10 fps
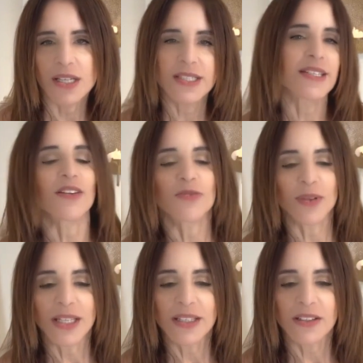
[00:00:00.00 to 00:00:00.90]

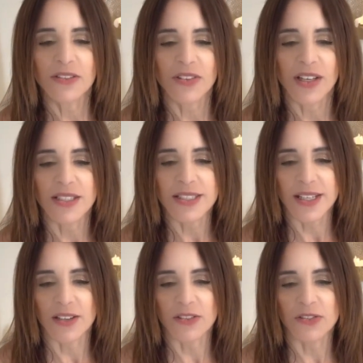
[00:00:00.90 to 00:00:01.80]
self-belief and
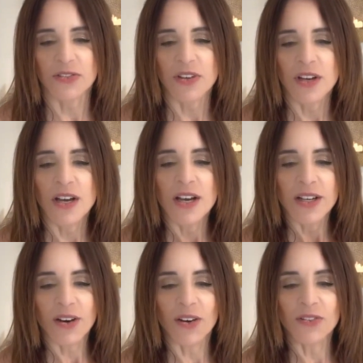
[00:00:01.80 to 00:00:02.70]

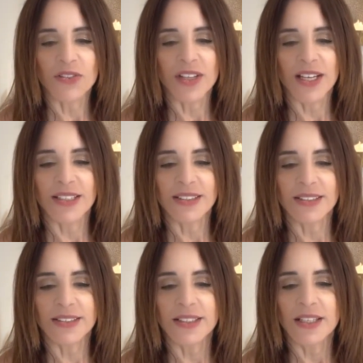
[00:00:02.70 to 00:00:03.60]

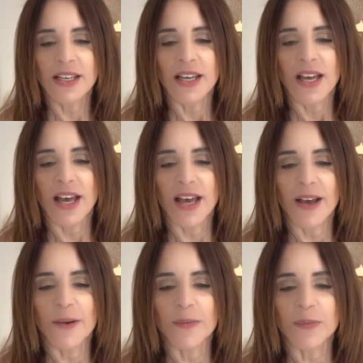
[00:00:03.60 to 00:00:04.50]
self-confidence,
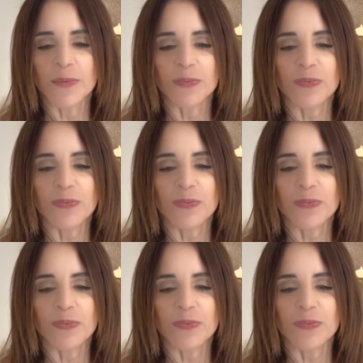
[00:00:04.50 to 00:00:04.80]
and